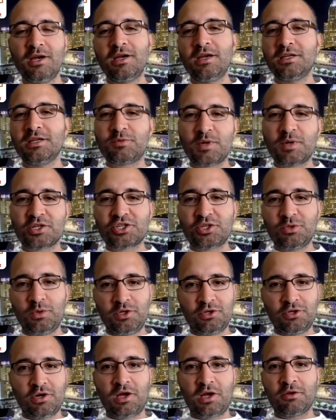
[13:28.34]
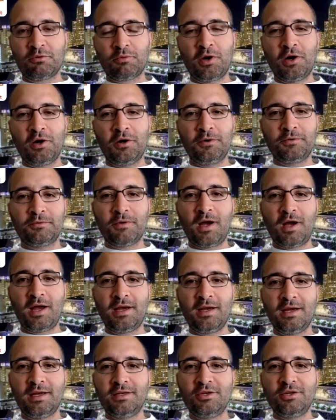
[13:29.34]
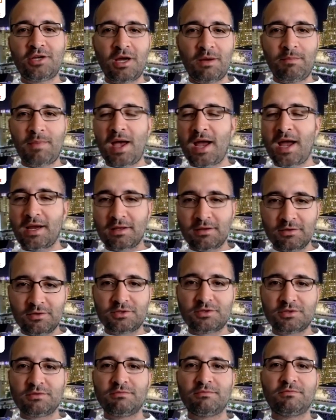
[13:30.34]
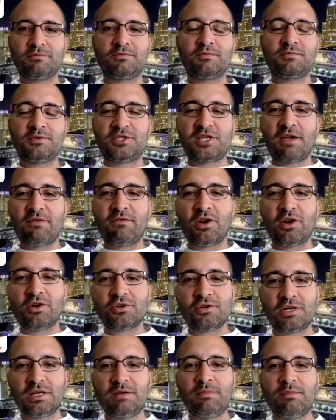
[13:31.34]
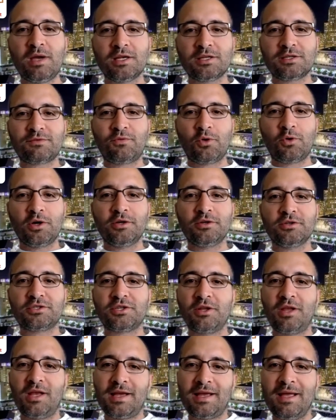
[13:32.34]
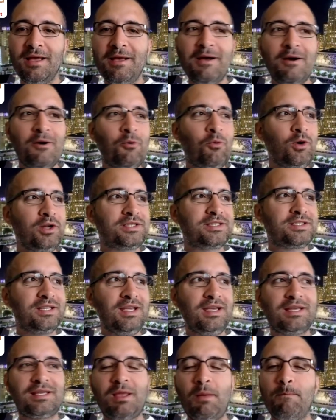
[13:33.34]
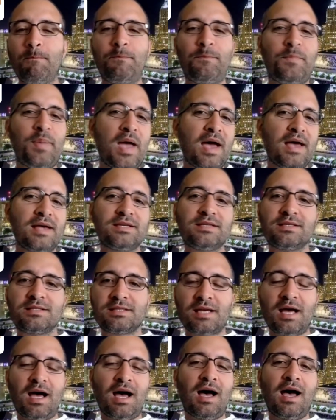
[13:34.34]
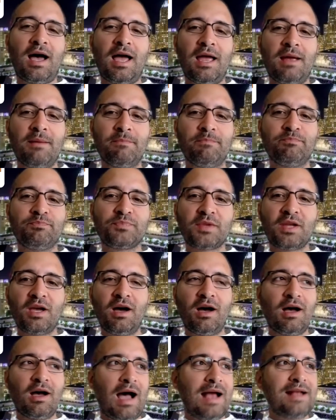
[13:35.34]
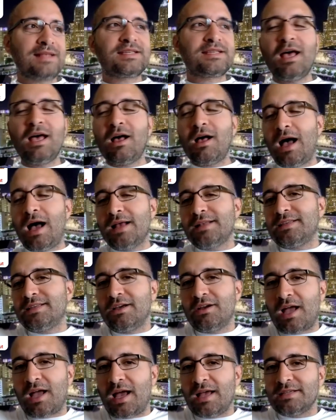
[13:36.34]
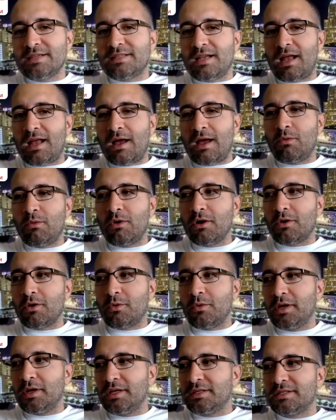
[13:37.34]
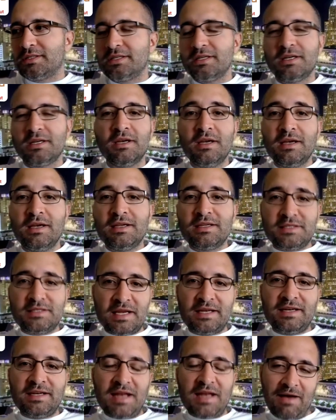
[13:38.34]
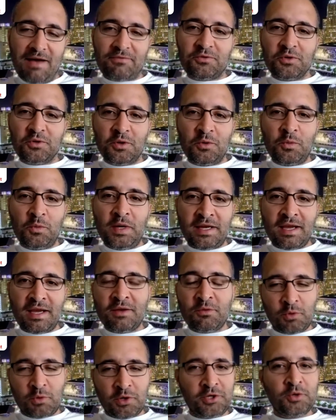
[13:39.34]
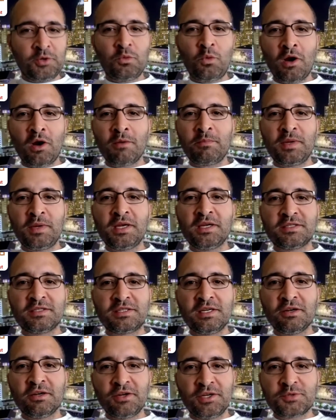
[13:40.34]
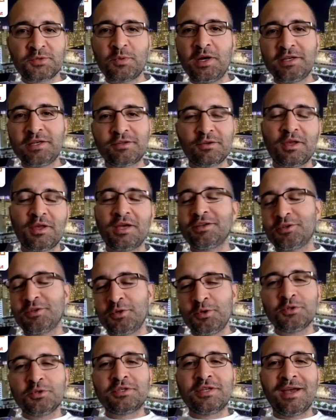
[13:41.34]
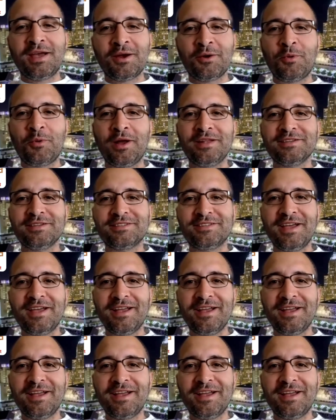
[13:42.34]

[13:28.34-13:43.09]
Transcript: especially when you're on the road, right? And you come back and there's 700 emails for you. So, like, what's, like, the best time? I tell guys that I work with to send it after a weekend where you want a big series. Wait till, like, Tuesday or Wednesday